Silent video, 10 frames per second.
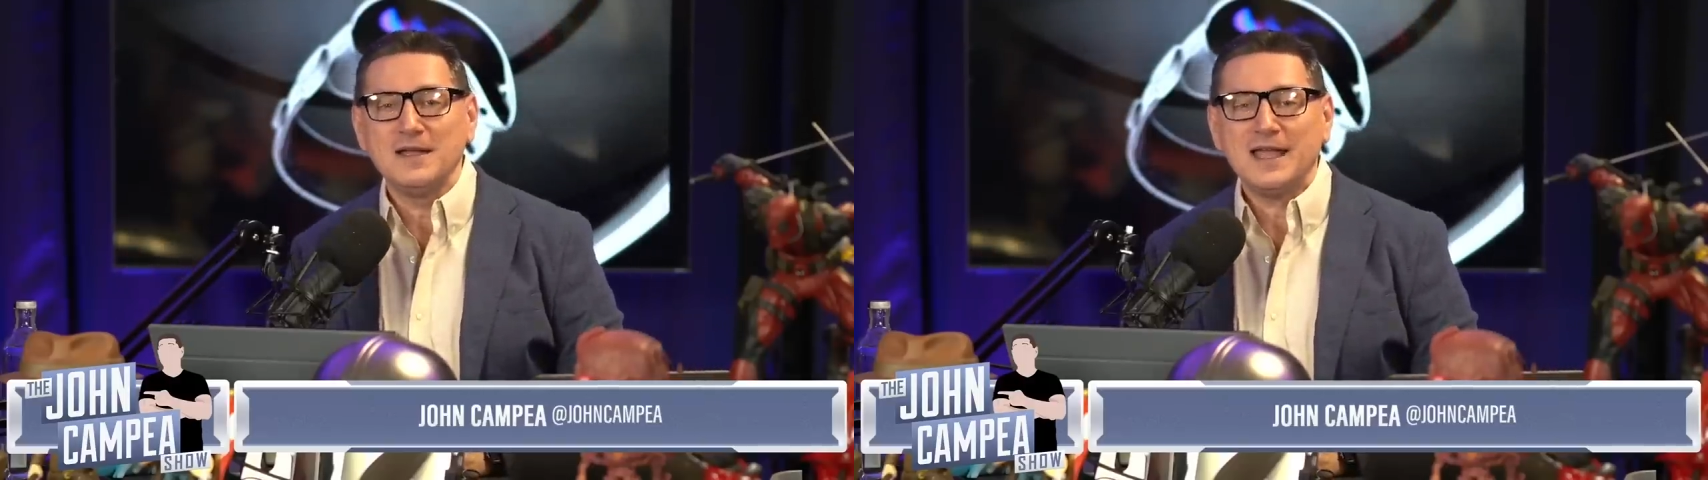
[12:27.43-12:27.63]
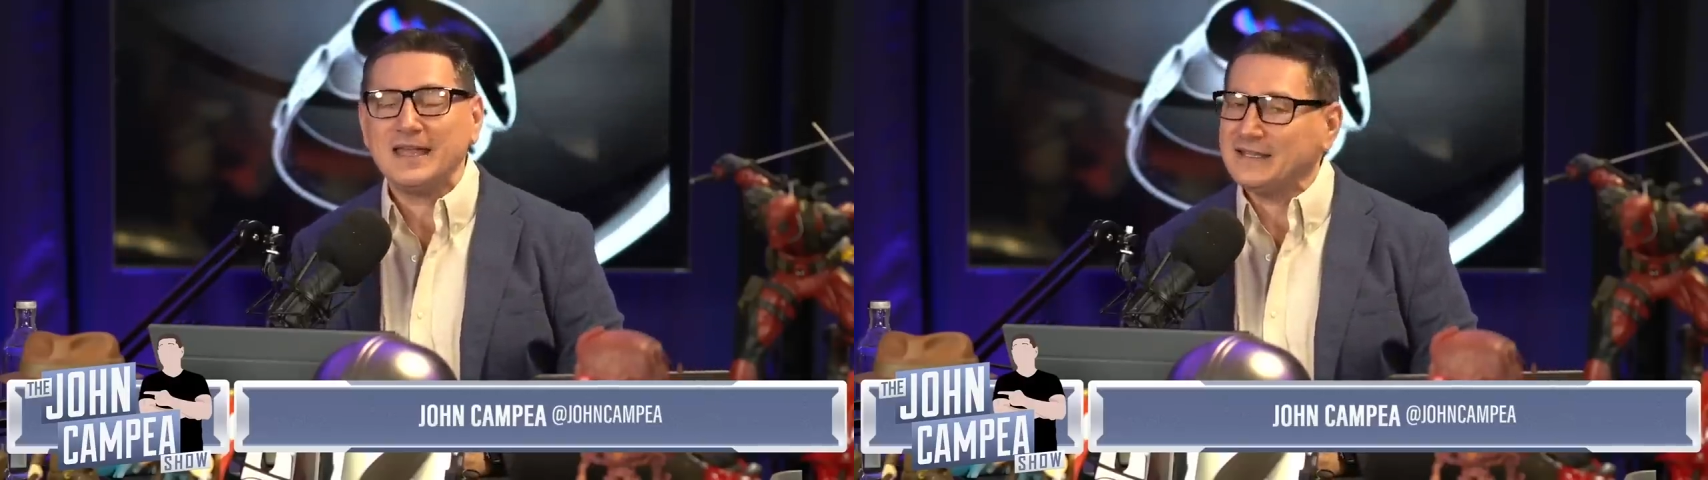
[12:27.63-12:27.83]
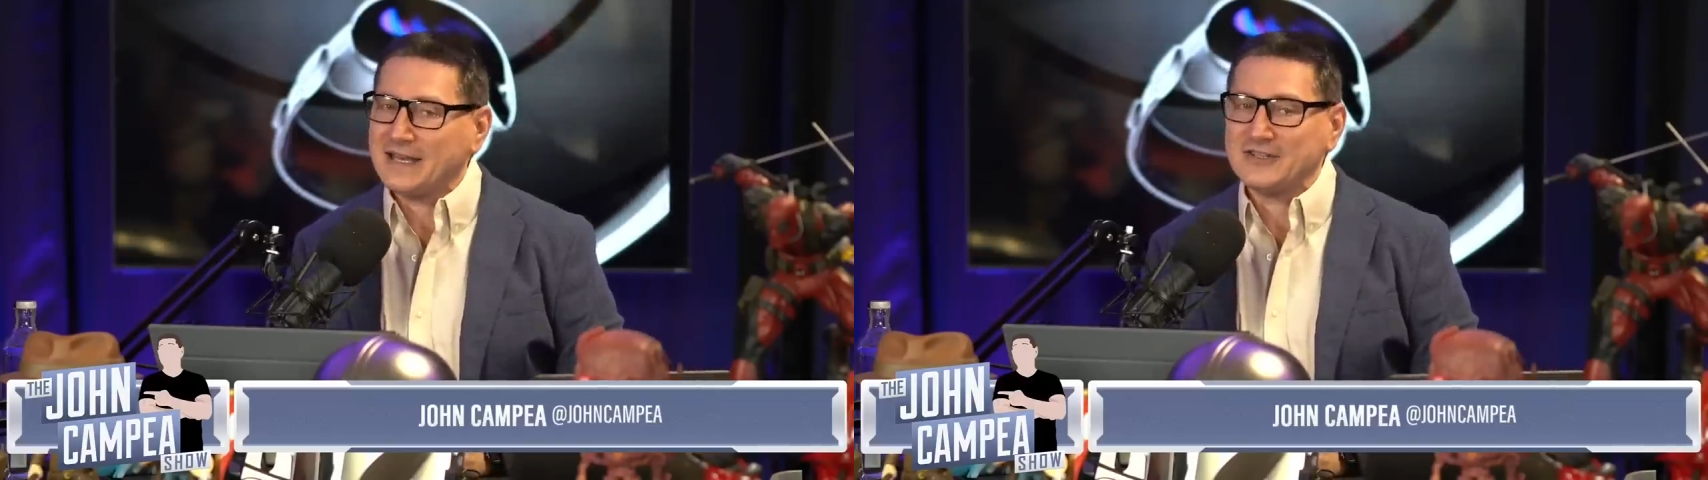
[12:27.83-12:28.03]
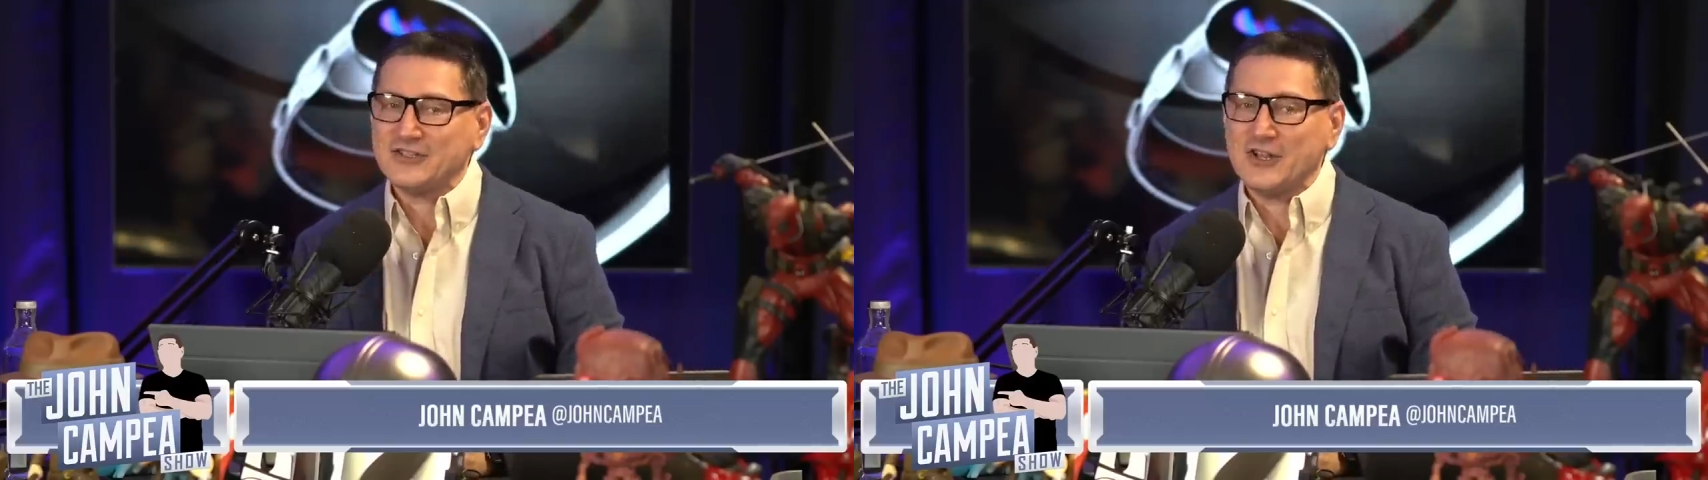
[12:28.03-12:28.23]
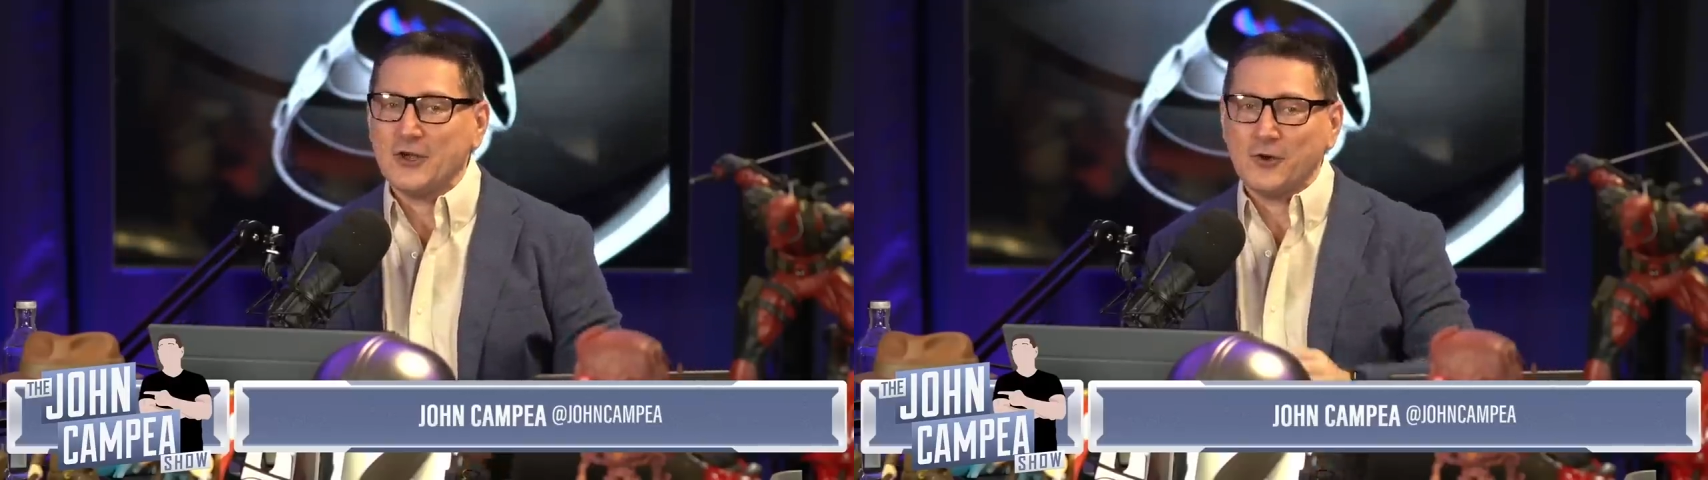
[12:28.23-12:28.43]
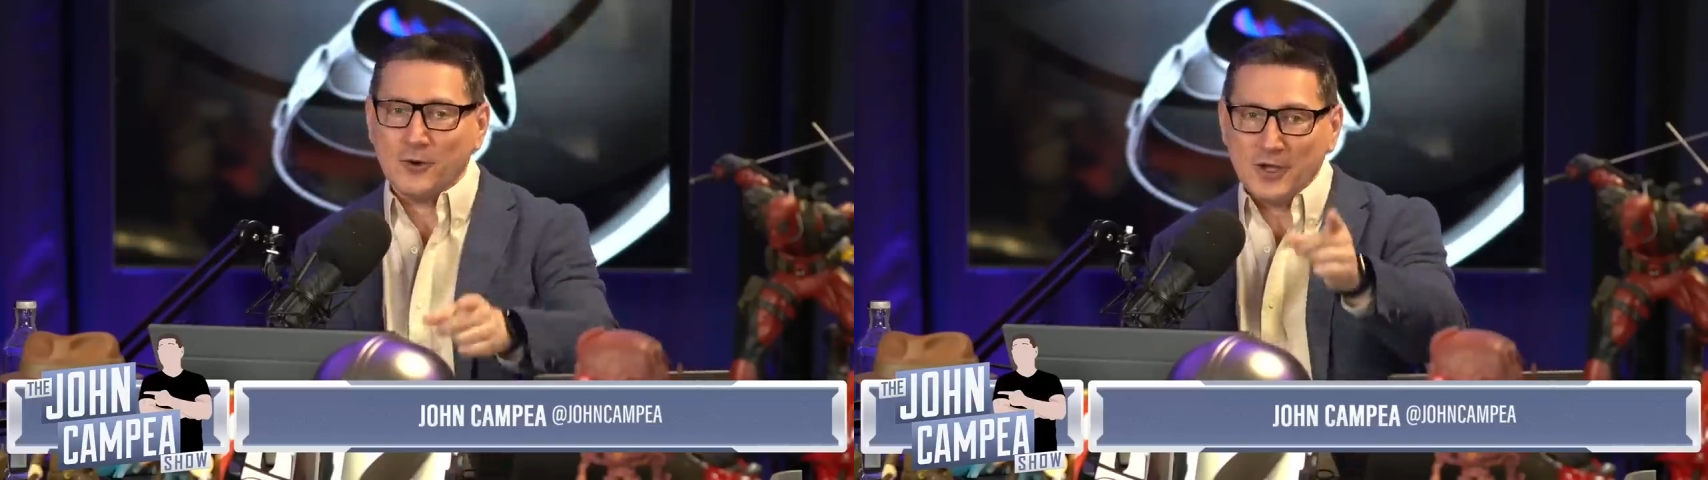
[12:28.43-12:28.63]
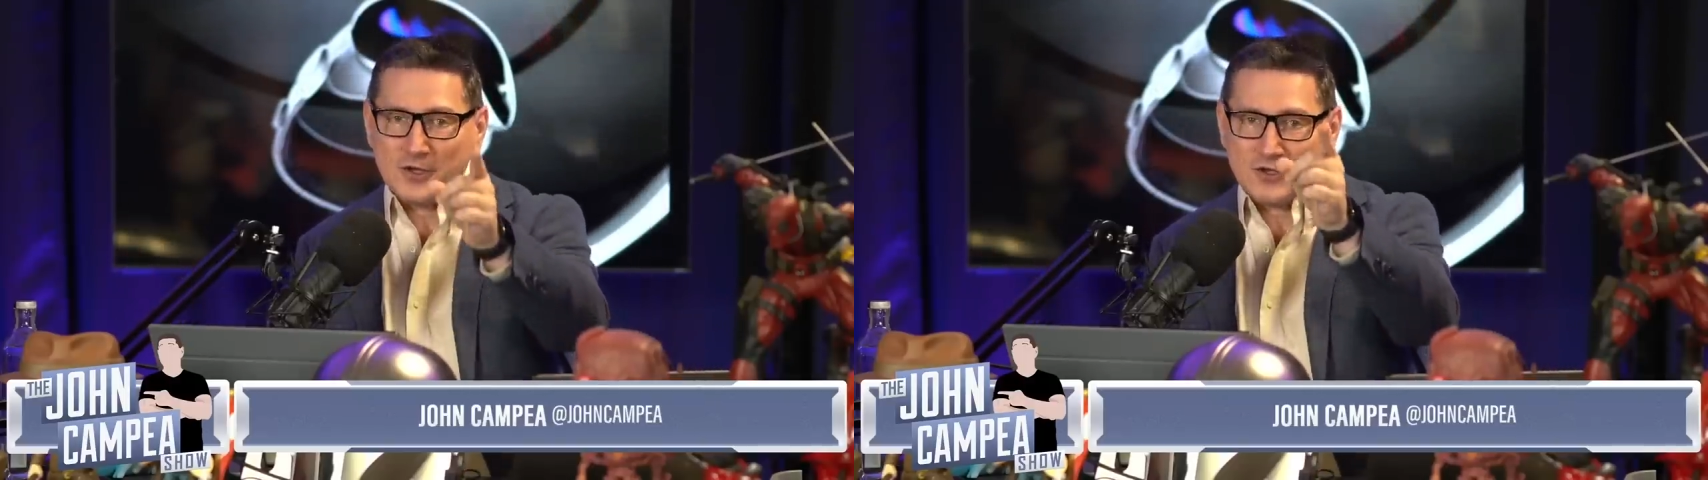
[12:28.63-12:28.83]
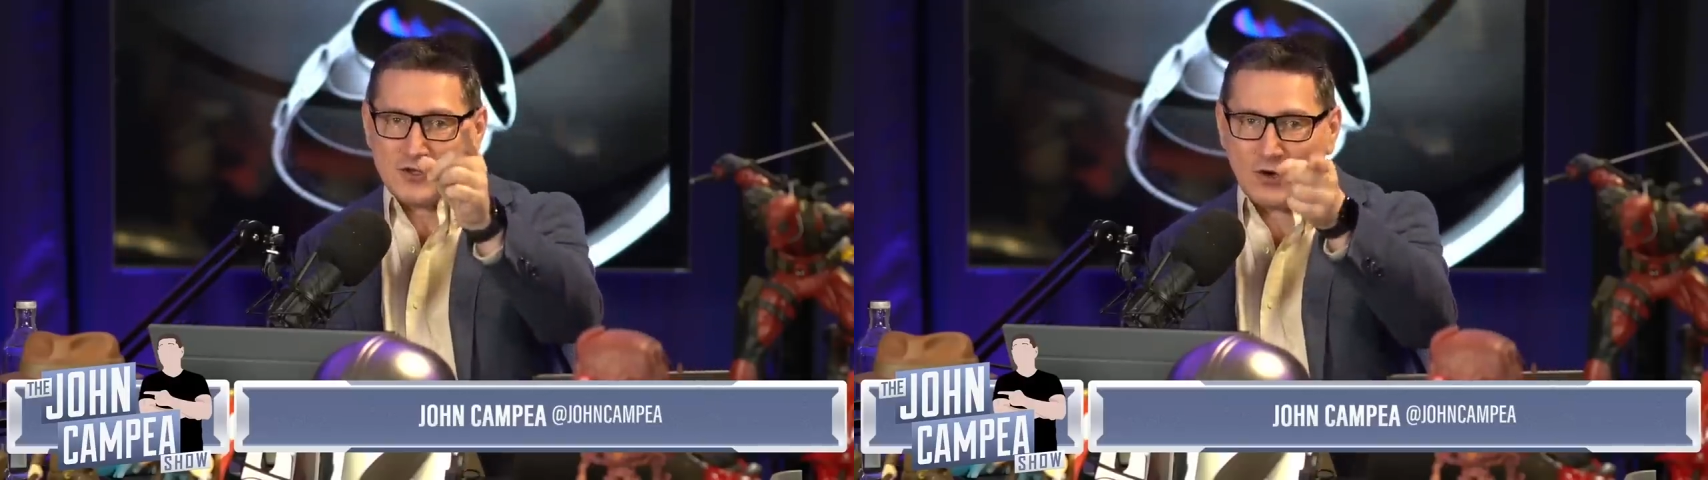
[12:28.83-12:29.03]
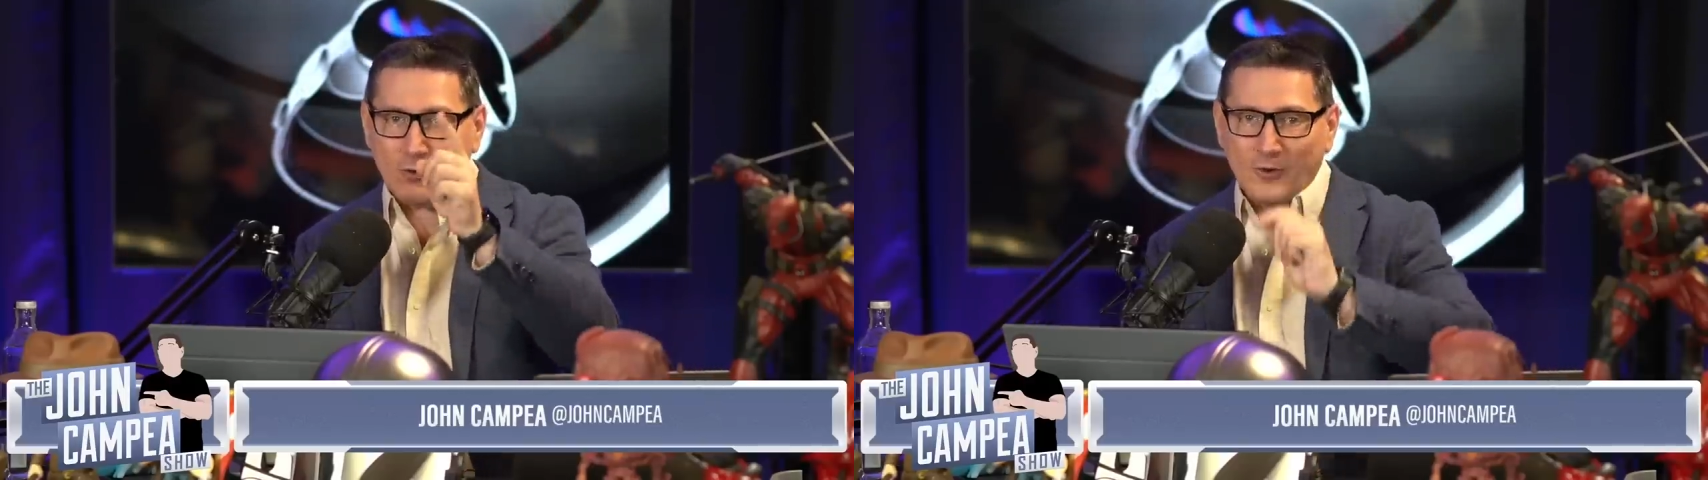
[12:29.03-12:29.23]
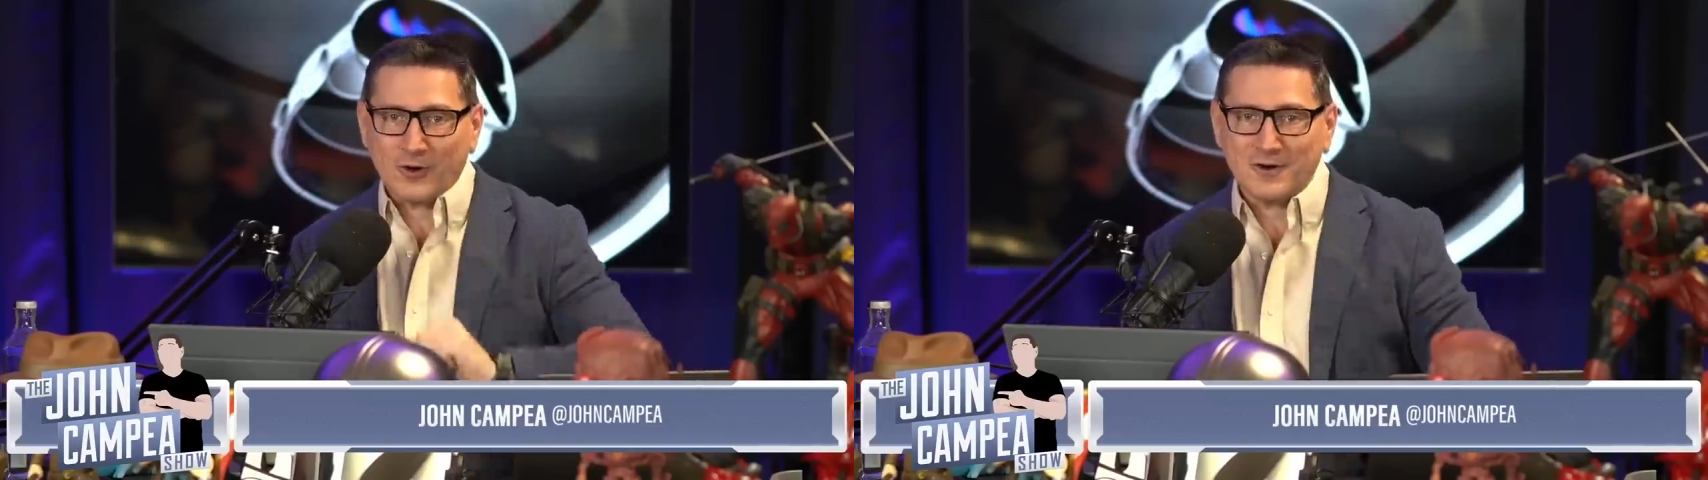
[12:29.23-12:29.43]
and let us know
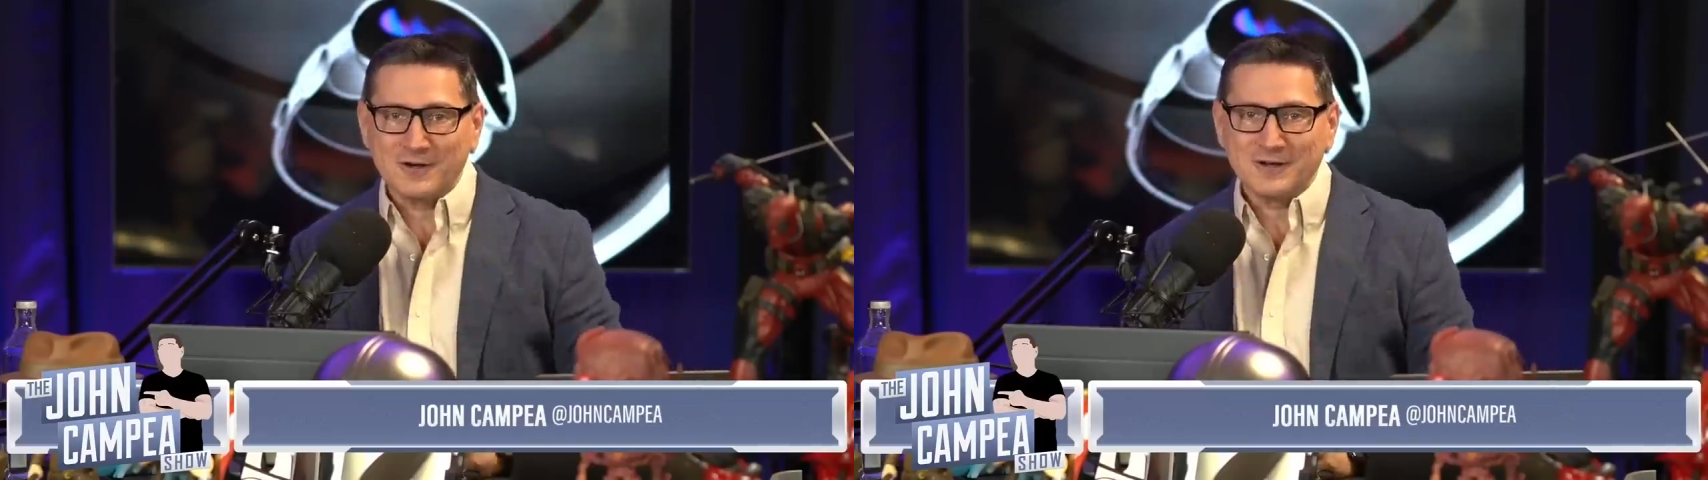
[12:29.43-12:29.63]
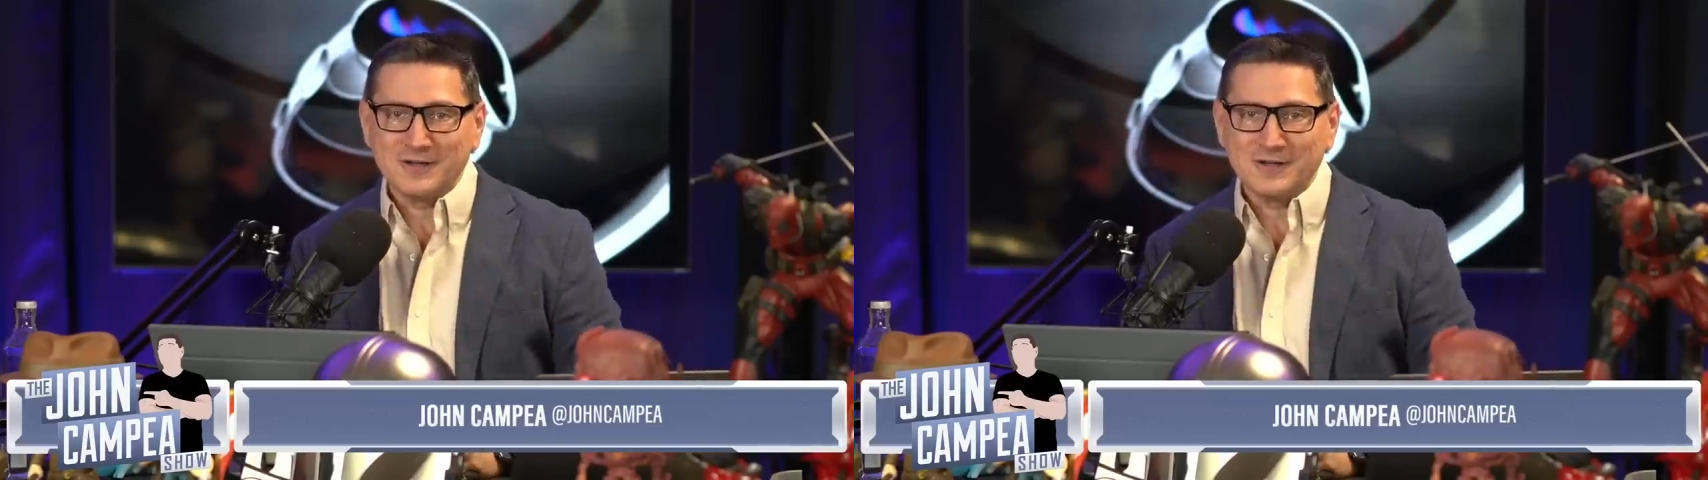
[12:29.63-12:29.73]
your